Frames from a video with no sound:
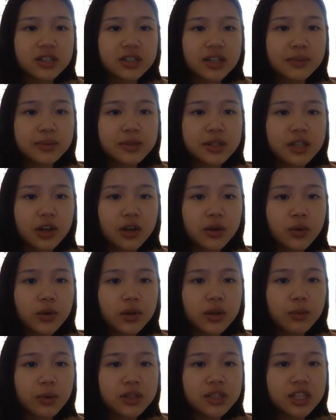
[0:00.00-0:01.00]
steps go in
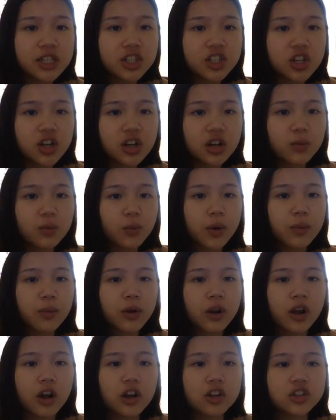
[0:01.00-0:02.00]
the procedure and what
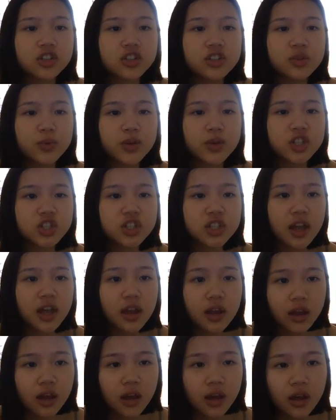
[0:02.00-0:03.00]
precautions we should take,